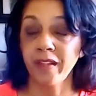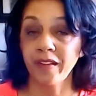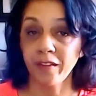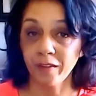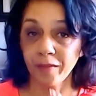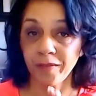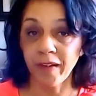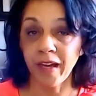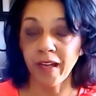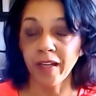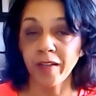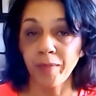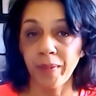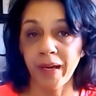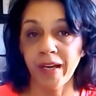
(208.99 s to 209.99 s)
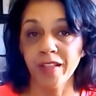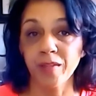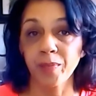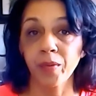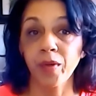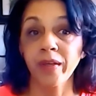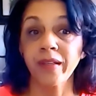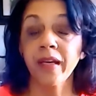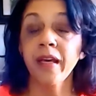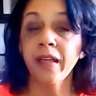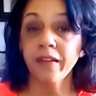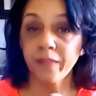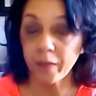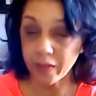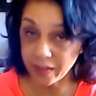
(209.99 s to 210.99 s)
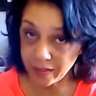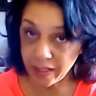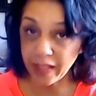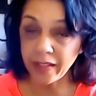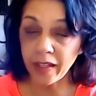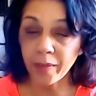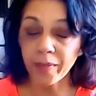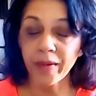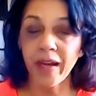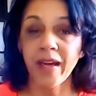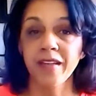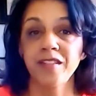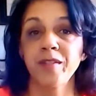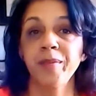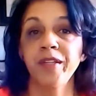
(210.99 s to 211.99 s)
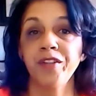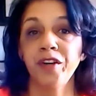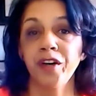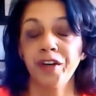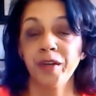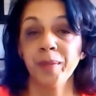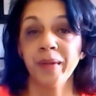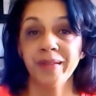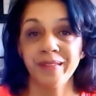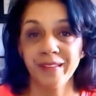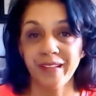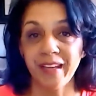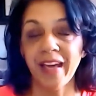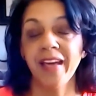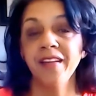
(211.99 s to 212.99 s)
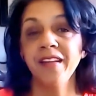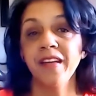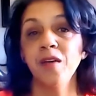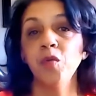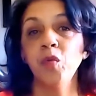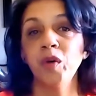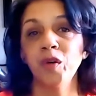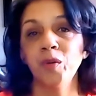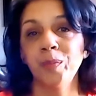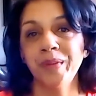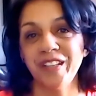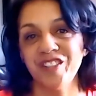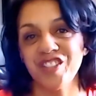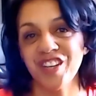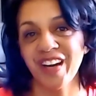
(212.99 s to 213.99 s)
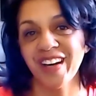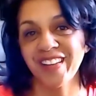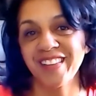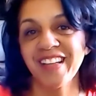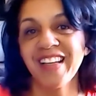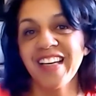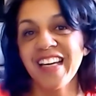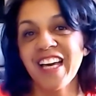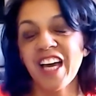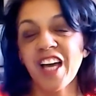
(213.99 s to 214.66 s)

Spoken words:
that they're valid passport, because that number has to be documented and it will be checked.